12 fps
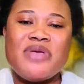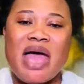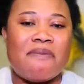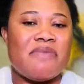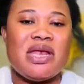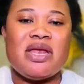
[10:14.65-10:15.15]
a
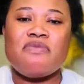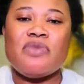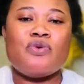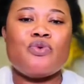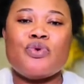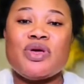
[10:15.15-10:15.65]
minimi
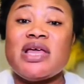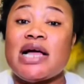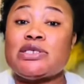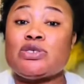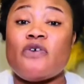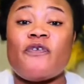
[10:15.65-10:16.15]
kunya
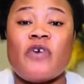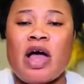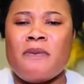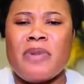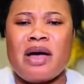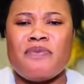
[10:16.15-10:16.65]
so far
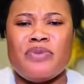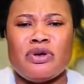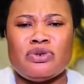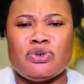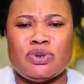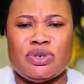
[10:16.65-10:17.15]
barbe
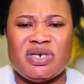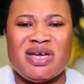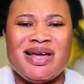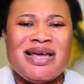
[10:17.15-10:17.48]
jury,